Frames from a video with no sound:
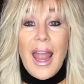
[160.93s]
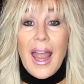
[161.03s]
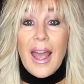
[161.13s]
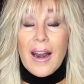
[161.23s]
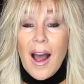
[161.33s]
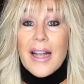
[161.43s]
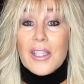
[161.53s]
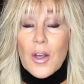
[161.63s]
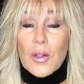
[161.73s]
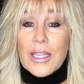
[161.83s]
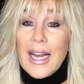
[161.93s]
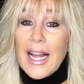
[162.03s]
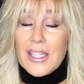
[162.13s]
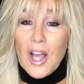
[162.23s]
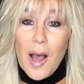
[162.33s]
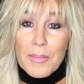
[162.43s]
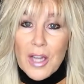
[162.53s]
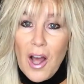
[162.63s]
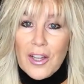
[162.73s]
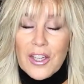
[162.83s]
and I sold it at top
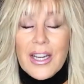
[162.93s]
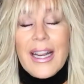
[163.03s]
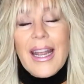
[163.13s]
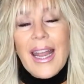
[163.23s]
dollar,